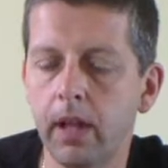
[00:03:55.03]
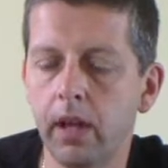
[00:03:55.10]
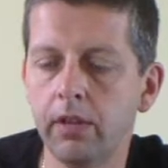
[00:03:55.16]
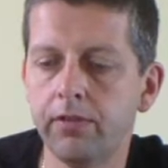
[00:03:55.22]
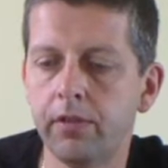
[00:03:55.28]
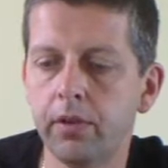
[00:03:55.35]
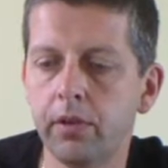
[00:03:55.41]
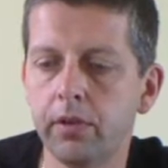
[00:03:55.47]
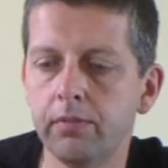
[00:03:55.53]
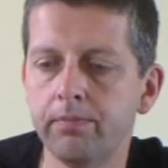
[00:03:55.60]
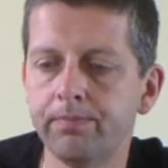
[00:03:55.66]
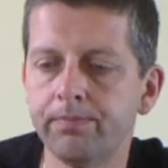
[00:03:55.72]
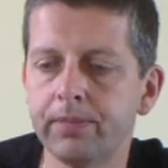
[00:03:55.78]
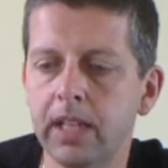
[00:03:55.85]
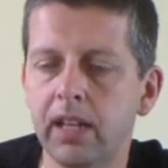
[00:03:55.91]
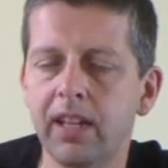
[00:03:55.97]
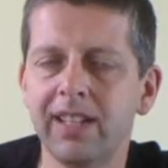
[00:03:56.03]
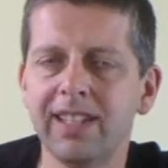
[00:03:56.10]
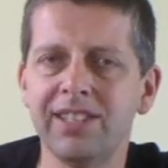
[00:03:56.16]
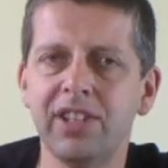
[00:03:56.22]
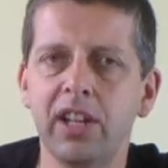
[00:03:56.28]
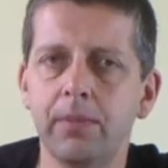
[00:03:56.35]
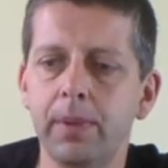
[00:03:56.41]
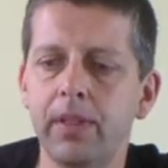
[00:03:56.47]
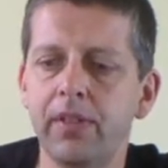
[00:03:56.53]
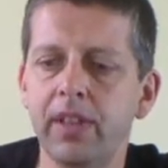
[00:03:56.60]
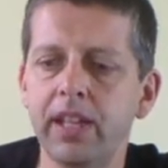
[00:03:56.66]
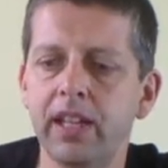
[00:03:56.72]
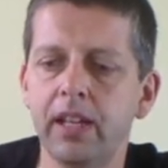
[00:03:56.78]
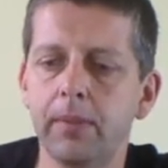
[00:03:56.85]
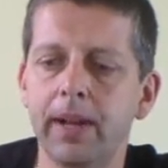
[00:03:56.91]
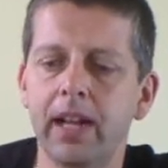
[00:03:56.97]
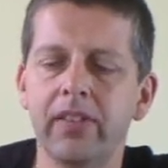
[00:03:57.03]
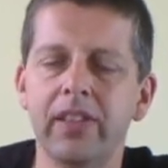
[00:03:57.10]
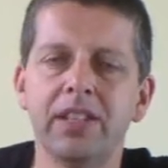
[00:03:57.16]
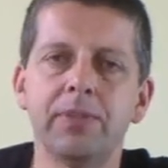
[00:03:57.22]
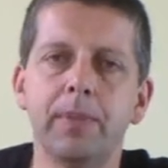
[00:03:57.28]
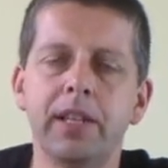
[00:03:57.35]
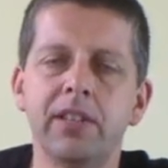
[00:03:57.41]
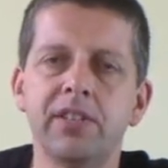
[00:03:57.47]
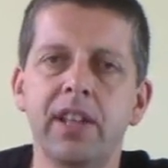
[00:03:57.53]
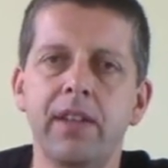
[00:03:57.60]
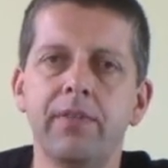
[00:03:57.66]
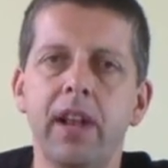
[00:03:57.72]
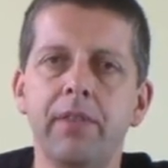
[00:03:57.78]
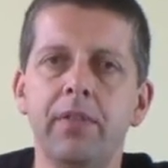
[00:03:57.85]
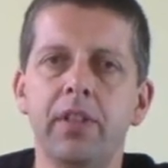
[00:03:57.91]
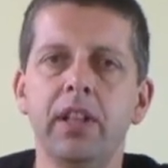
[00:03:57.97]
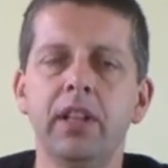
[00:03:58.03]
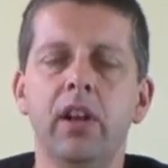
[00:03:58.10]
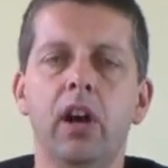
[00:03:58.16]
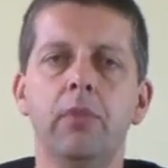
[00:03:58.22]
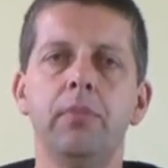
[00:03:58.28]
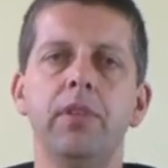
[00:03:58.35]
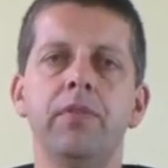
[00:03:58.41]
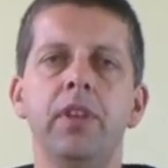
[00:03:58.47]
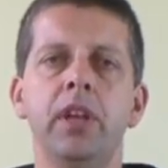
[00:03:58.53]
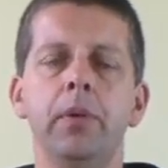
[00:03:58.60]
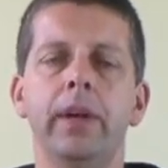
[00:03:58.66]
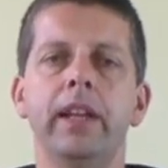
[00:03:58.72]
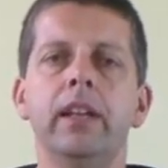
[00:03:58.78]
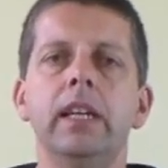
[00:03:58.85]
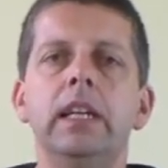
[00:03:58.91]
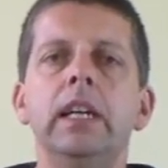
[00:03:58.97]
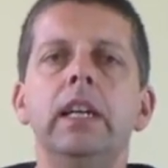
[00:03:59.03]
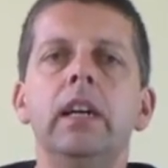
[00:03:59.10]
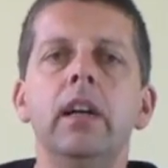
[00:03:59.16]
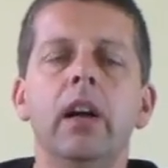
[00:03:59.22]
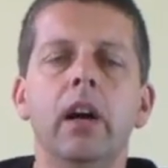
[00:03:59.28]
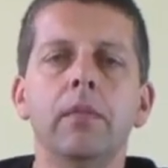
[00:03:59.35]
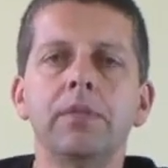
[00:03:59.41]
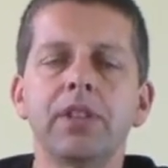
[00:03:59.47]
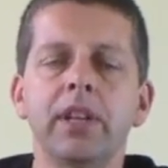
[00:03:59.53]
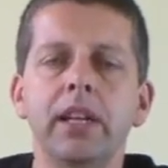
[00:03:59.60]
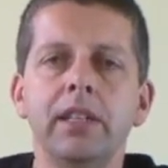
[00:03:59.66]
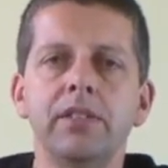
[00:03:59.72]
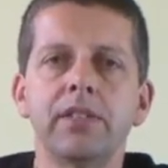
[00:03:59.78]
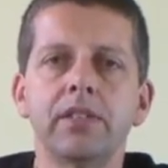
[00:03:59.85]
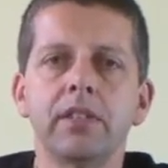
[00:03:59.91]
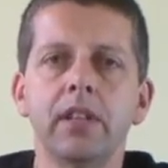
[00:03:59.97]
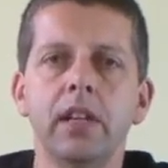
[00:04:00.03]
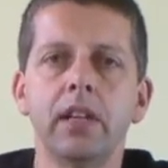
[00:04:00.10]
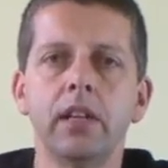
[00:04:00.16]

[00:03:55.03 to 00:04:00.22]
overall, actually I've been thinking about this, because everything that I'm reviewing I'm saying is